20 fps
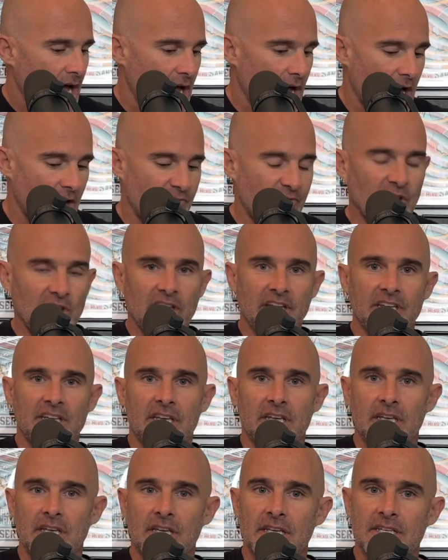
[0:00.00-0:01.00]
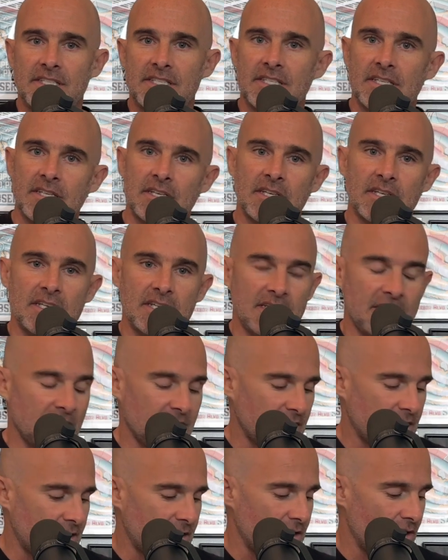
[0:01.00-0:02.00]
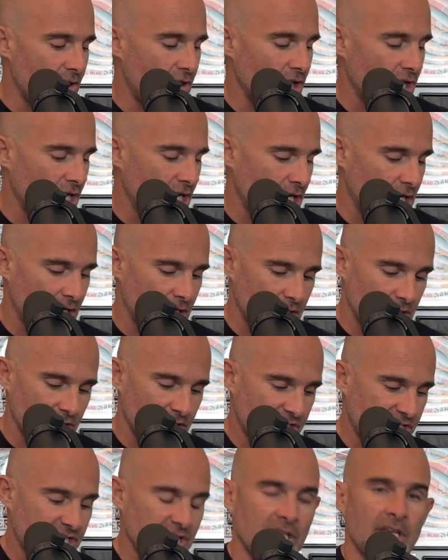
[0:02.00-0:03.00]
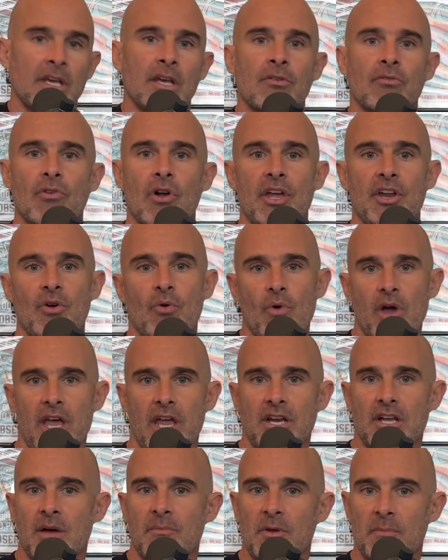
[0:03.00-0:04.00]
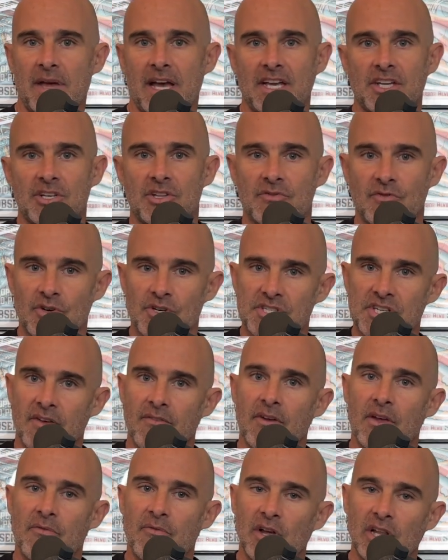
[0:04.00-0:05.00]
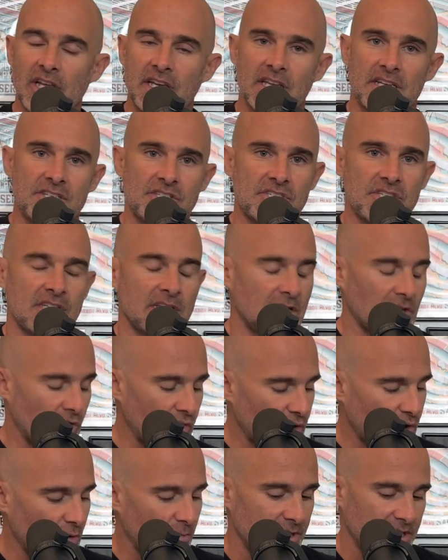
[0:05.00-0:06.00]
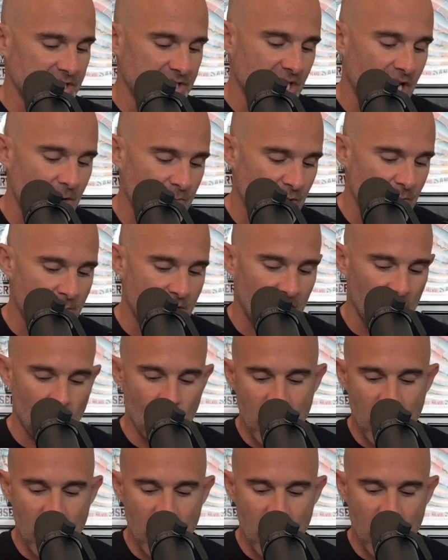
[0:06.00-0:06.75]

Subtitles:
I felt like it didn't need the singing right away coming back into the verse. I felt like it just needed a little bit of time to mellow